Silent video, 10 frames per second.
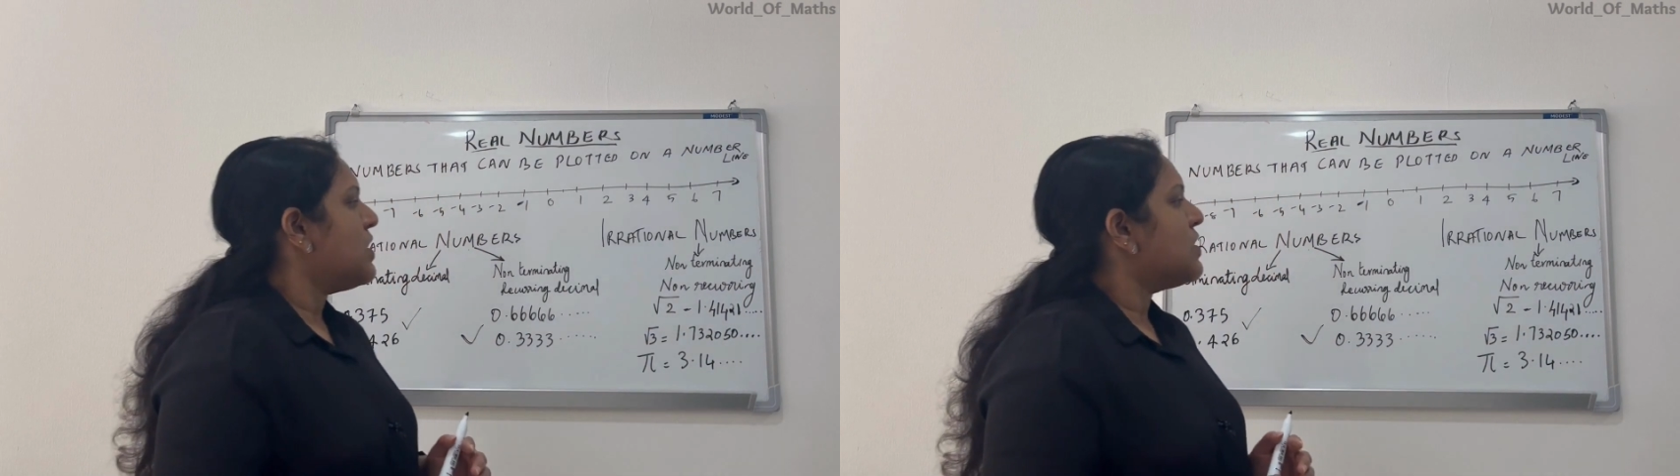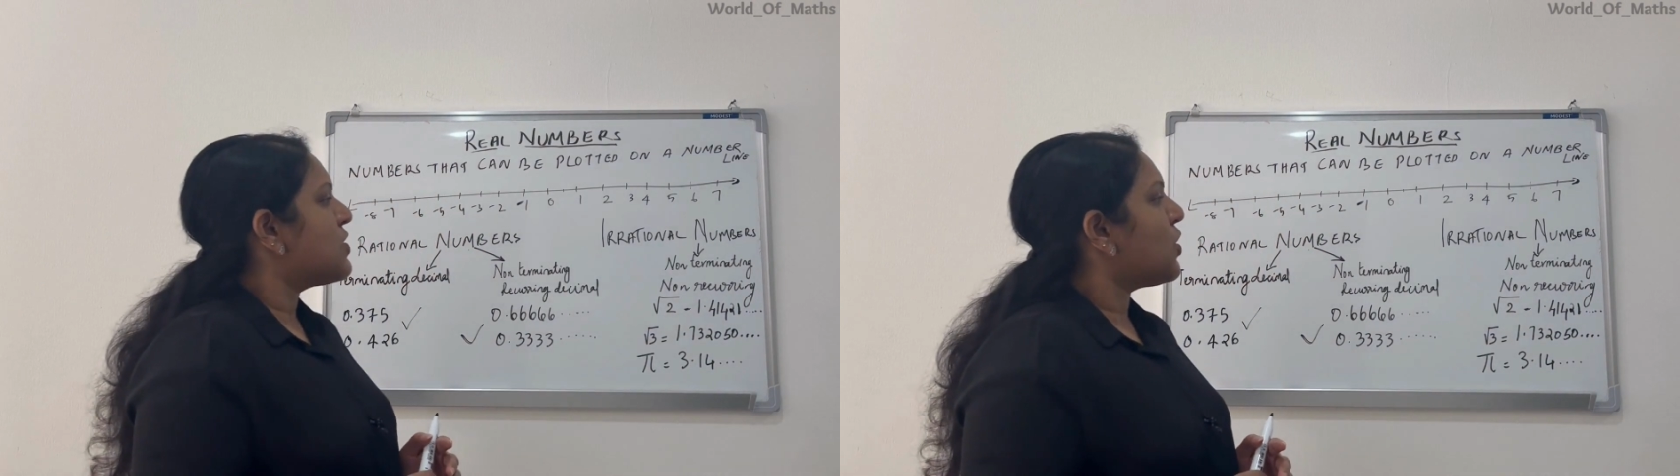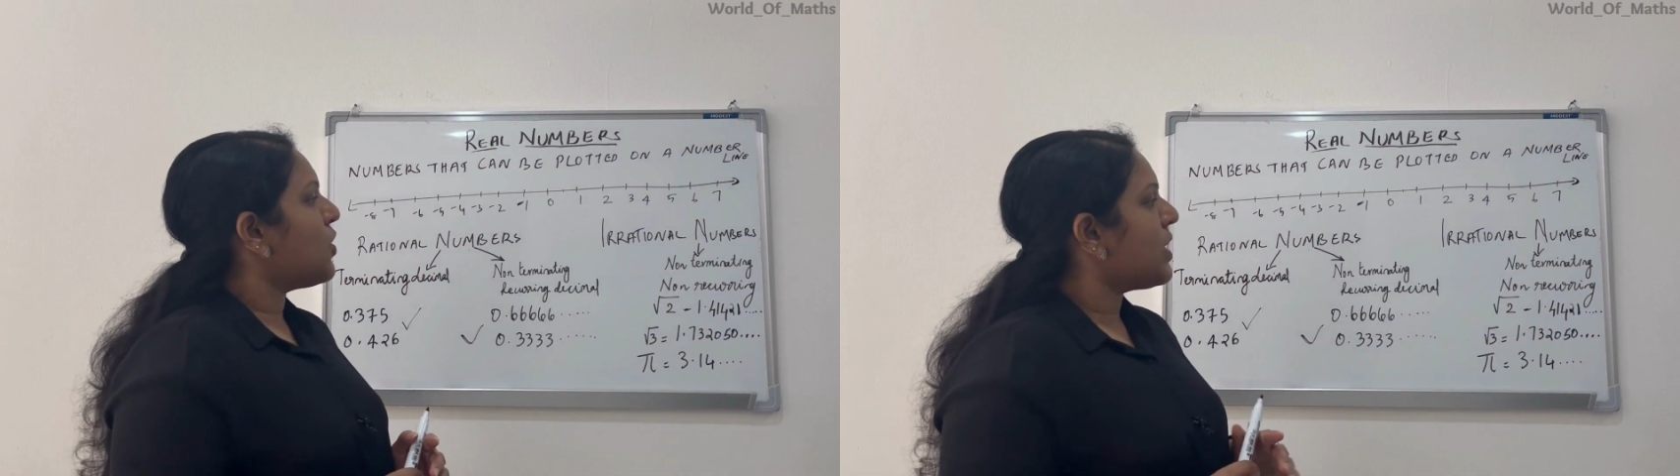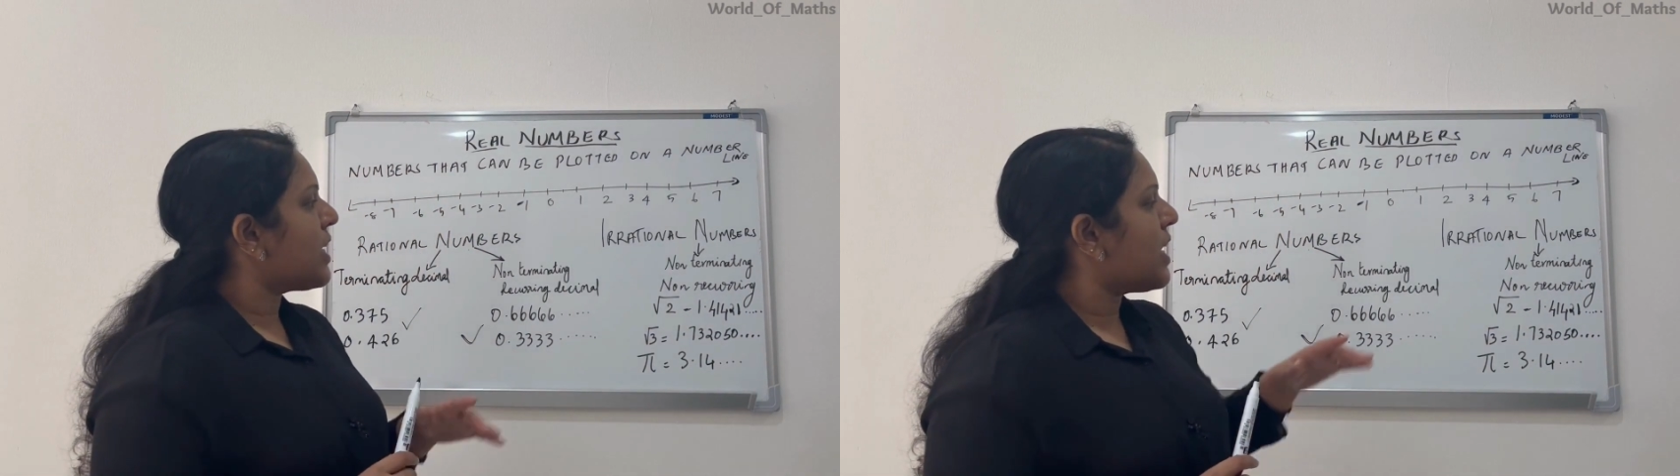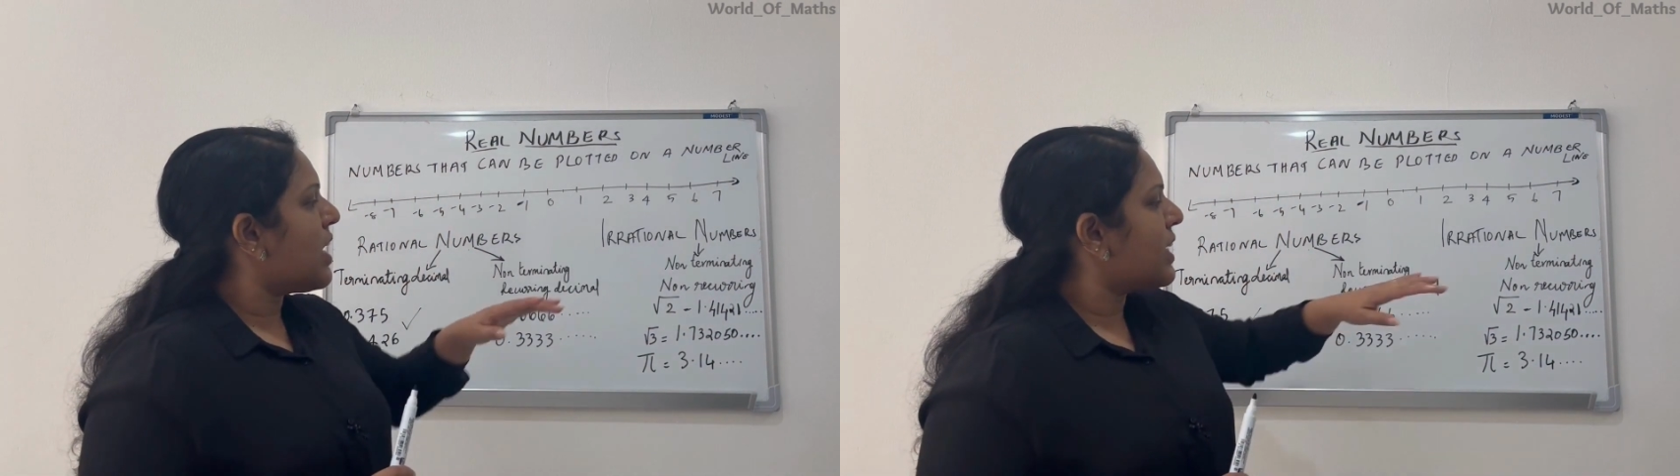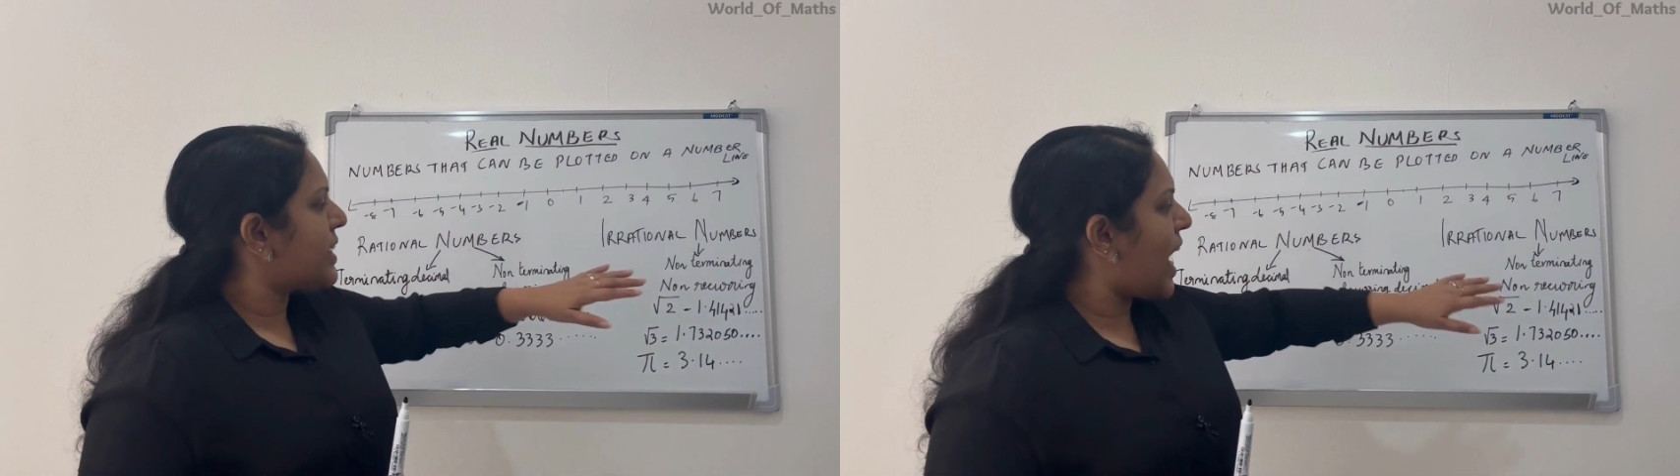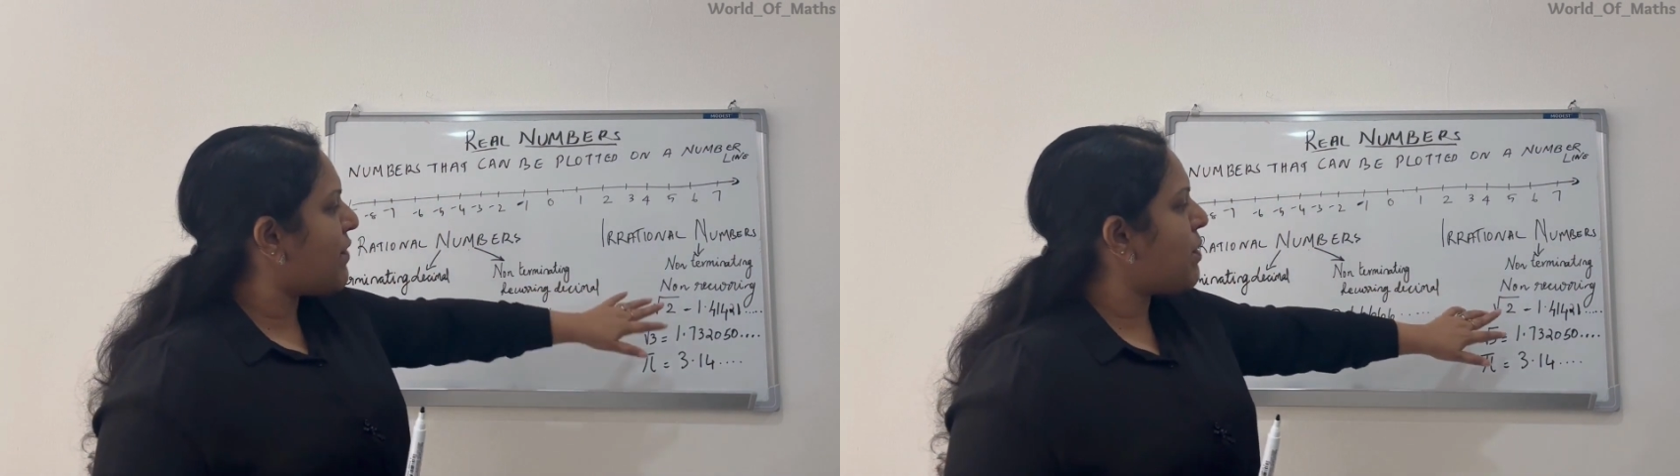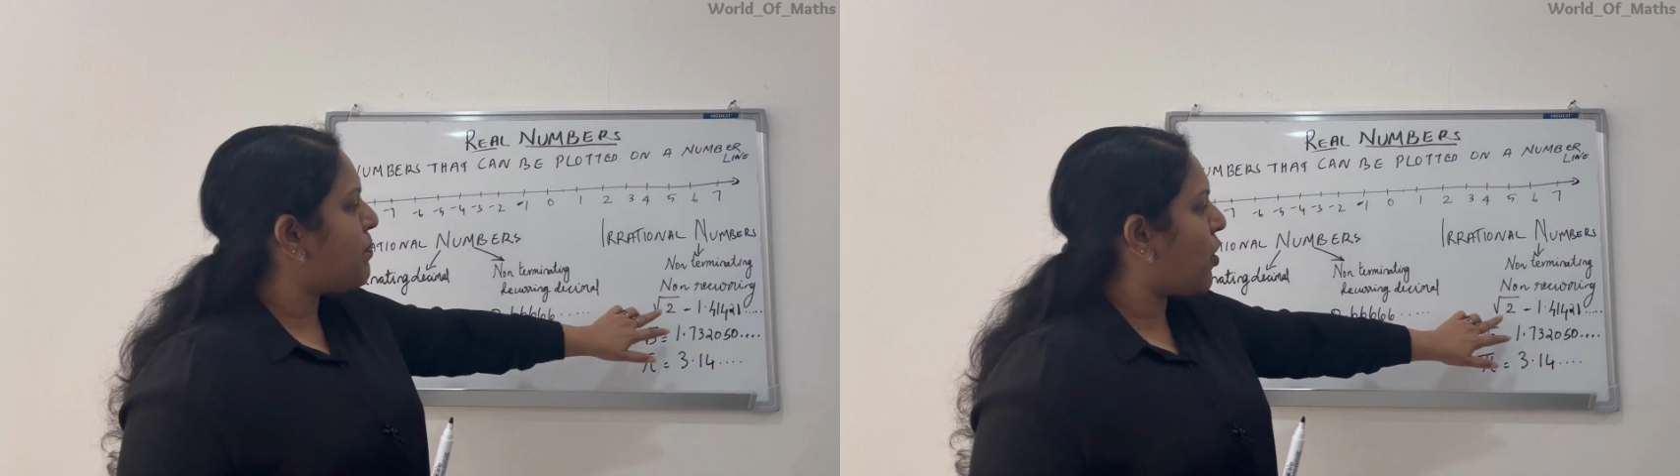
So can we